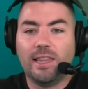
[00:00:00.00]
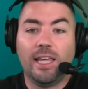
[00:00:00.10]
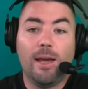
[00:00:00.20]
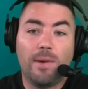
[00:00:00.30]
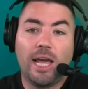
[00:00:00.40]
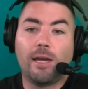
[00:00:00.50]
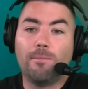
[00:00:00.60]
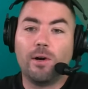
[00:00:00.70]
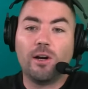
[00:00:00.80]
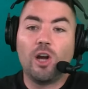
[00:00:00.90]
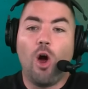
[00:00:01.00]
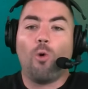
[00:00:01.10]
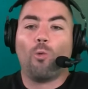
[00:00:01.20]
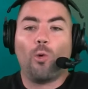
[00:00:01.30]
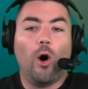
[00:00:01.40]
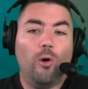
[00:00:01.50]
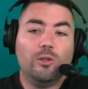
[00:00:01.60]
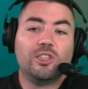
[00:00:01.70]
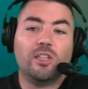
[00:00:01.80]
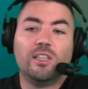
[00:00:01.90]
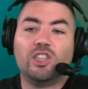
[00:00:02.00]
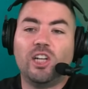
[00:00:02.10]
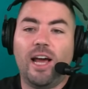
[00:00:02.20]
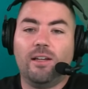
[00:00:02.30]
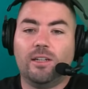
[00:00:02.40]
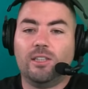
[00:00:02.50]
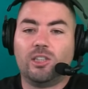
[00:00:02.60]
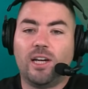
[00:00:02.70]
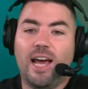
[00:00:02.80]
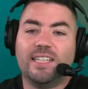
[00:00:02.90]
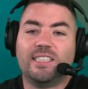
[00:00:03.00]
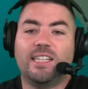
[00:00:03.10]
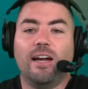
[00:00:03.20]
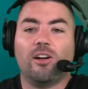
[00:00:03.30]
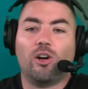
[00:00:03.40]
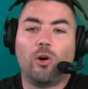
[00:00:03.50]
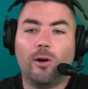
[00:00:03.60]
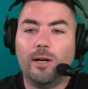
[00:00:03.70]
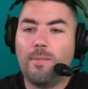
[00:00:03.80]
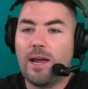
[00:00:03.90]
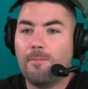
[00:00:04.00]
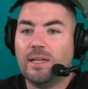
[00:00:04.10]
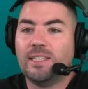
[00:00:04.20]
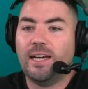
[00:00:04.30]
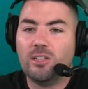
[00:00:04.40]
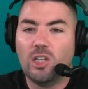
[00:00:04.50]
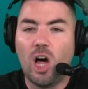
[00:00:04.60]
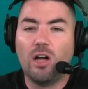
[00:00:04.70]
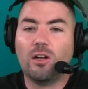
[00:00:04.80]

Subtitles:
Liam Eichenberg rose to the challenge at center, according to Mike McDaniel,